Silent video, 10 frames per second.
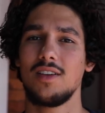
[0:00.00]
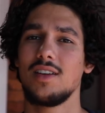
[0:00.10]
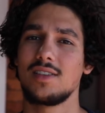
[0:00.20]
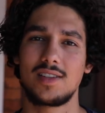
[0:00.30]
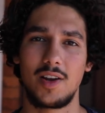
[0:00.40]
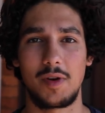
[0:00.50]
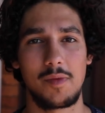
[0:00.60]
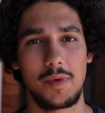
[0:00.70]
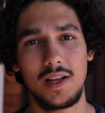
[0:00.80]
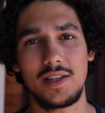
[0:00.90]
Not necessarily
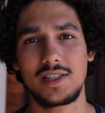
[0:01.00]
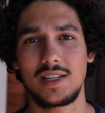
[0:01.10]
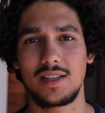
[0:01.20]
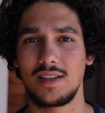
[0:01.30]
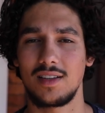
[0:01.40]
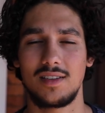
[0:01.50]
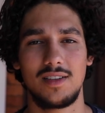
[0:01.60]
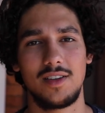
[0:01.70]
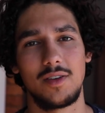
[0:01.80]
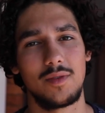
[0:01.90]
marine biology in
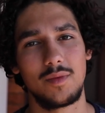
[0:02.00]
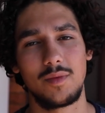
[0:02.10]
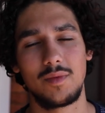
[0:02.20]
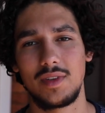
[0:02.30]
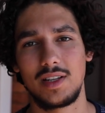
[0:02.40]
that, you know,